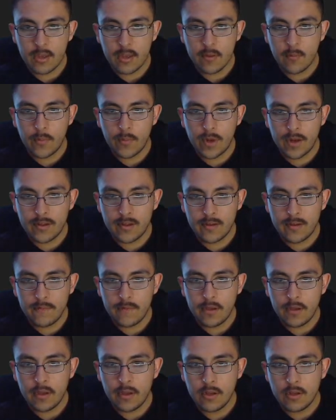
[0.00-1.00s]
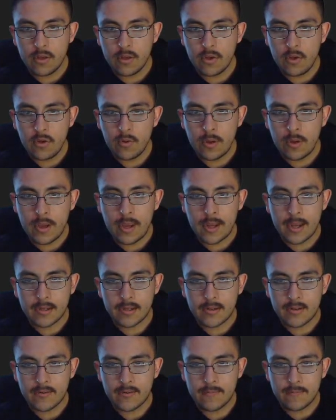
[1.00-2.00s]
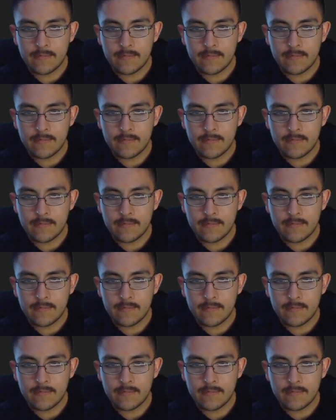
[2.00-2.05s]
positive 2x.